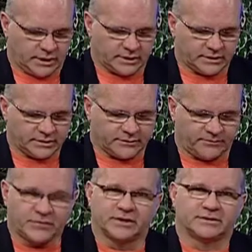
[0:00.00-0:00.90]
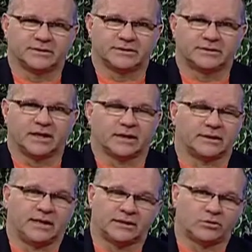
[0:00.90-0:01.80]
This is sick,
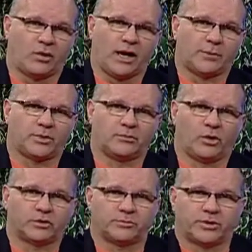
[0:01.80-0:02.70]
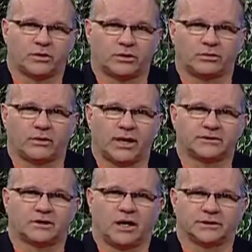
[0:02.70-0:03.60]
and that's why I promote a parental
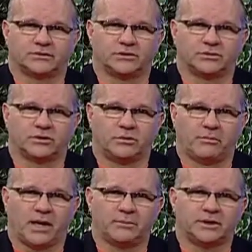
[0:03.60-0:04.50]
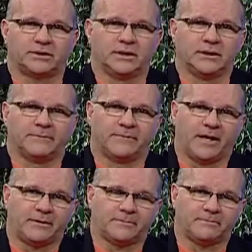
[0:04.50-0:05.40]
rights constitutional amendment
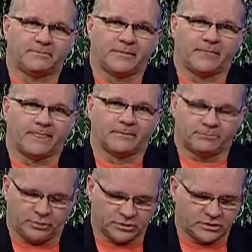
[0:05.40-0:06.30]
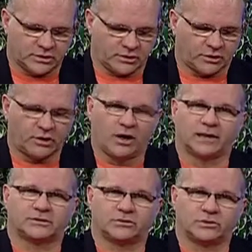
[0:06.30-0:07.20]
that puts it in our
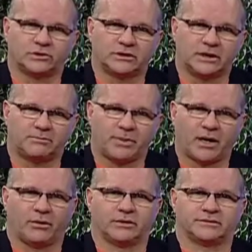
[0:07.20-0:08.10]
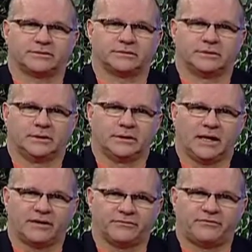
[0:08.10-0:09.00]
Constitution that parents
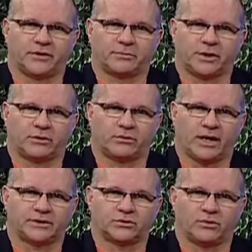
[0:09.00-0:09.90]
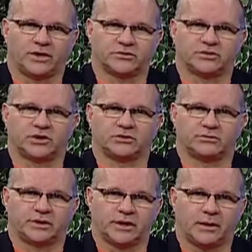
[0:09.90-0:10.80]
have the fundamental right to raise their
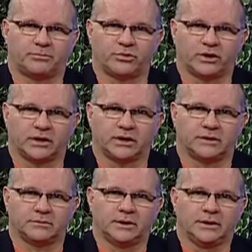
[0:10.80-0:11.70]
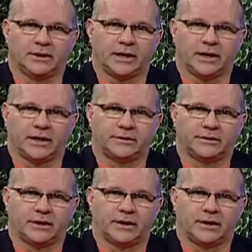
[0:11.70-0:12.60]
children and the upbringing and
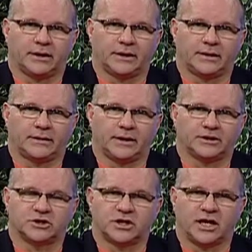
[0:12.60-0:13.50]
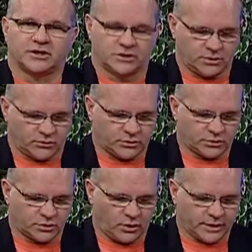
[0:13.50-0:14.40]
education of their
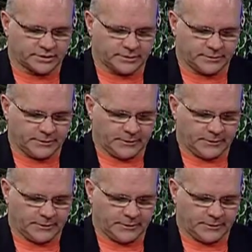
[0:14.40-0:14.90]
choice.